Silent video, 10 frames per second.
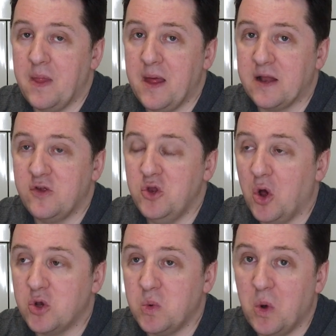that's
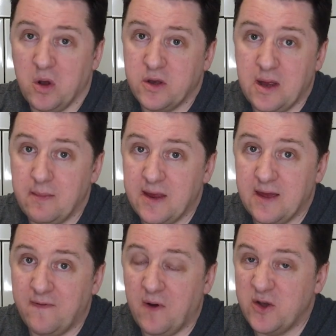not what I'm here
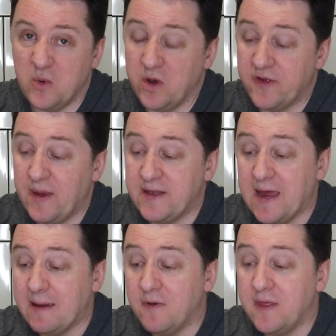for. I don't want to spend
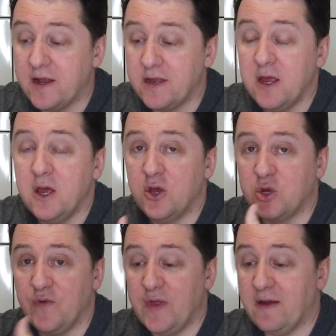time on that. So
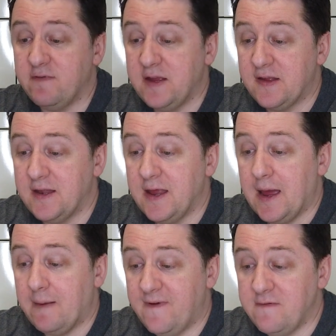for that reason,
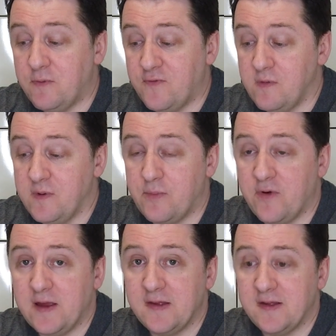I'm very upfront with my
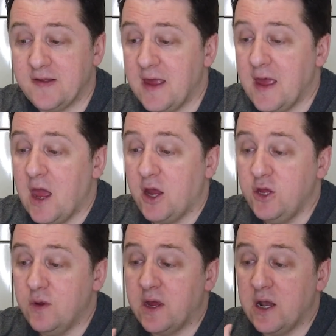prices.
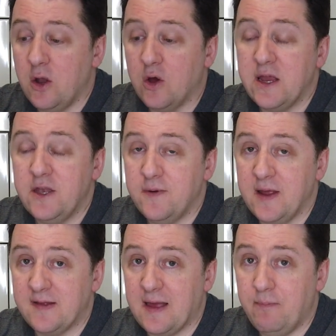You can log into an
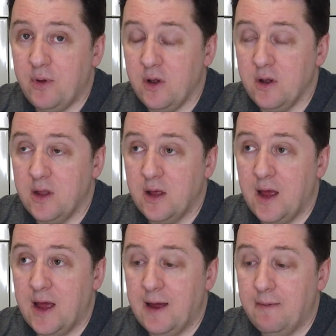example
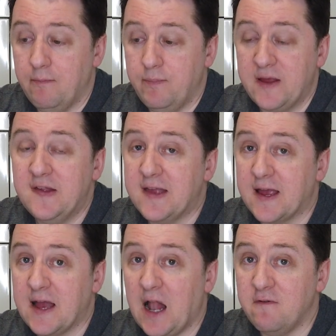Pixie Set
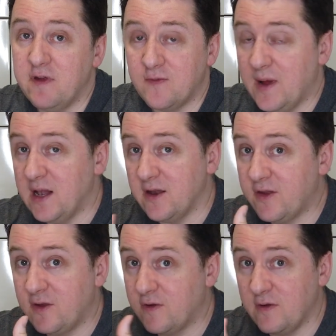gallery as well,
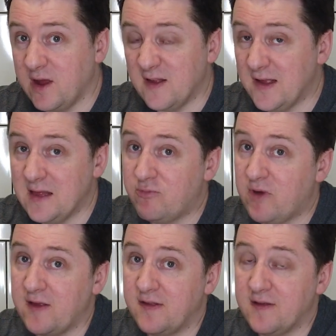so you can see the
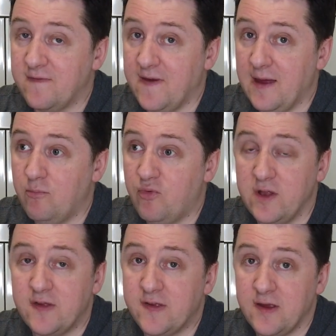prices of
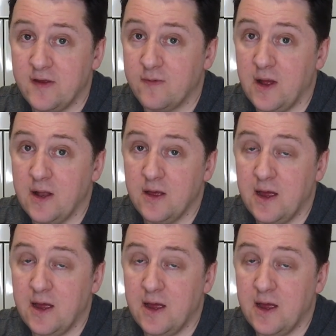prints as well,